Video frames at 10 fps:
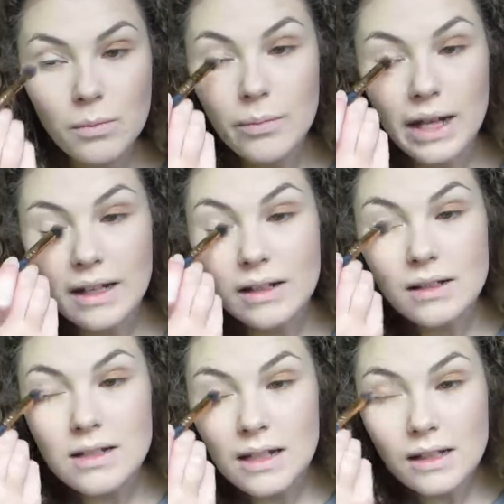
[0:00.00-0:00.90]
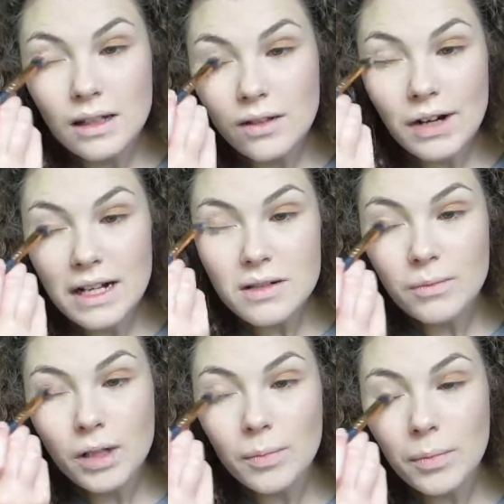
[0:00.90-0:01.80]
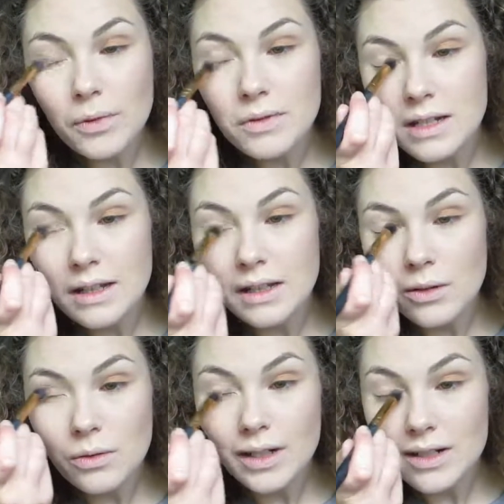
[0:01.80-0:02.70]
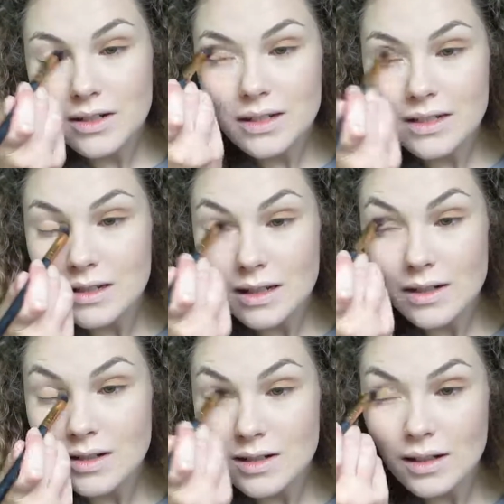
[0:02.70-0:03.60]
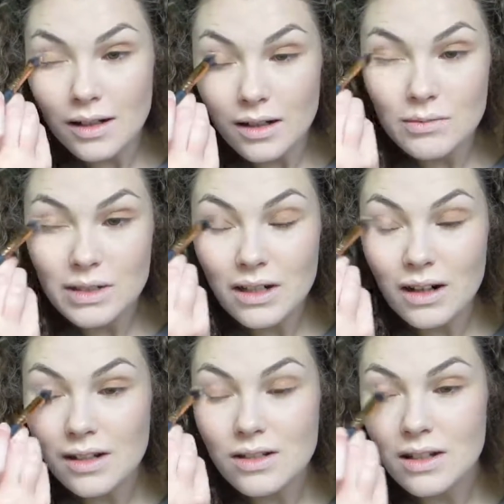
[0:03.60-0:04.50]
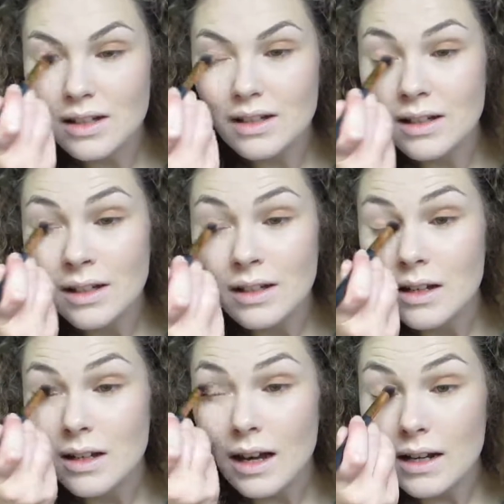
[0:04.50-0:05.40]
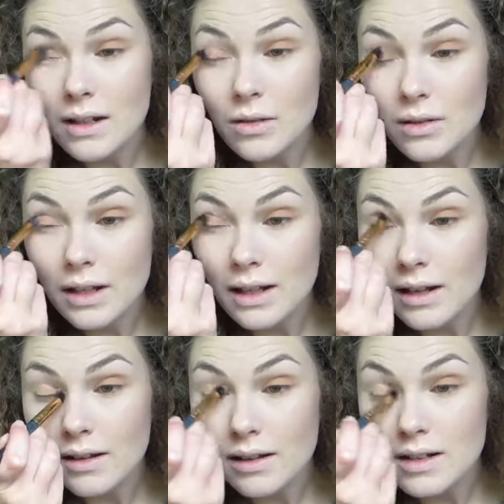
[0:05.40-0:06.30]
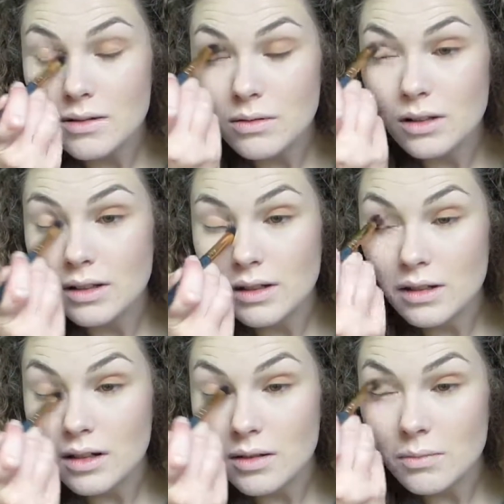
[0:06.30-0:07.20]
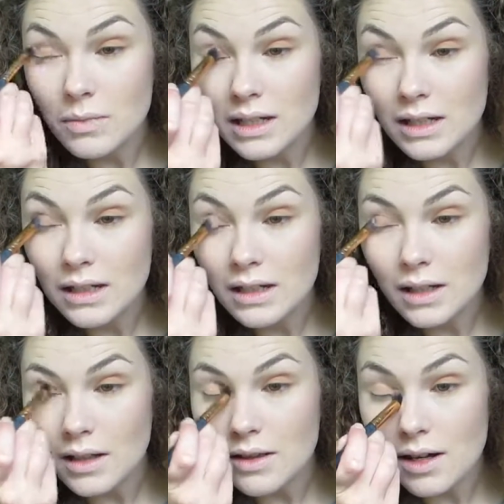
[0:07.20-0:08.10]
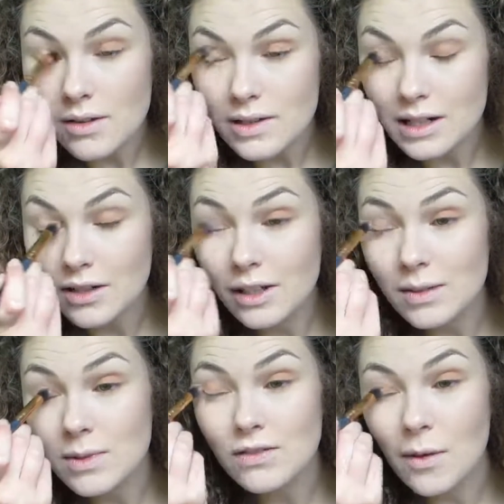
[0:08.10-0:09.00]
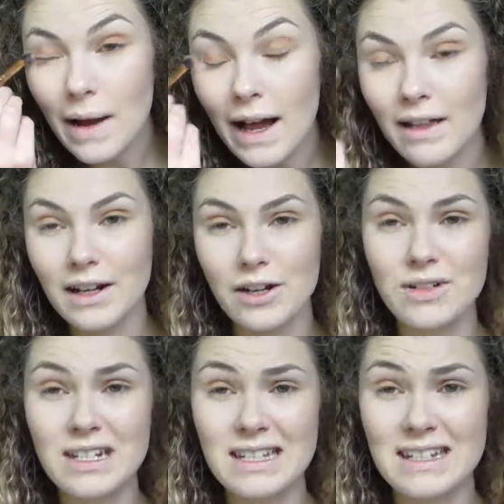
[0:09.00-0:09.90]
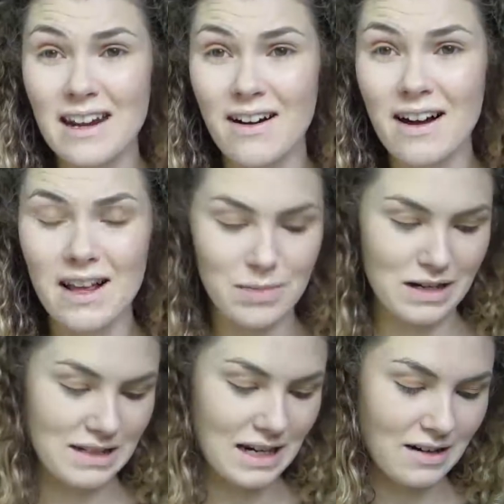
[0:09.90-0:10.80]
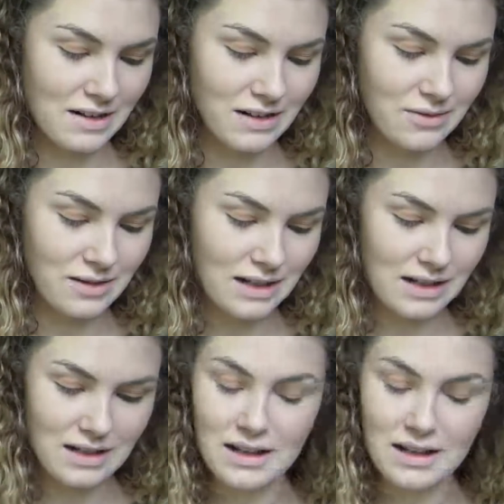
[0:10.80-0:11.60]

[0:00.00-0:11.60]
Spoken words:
pinks and like reds and purples and then the oranges, and I was just like, oh my gosh, like I don't think this will look good on me. I thought it was like a really beautiful palette and I'd always just stare at it, but I was scared to use it.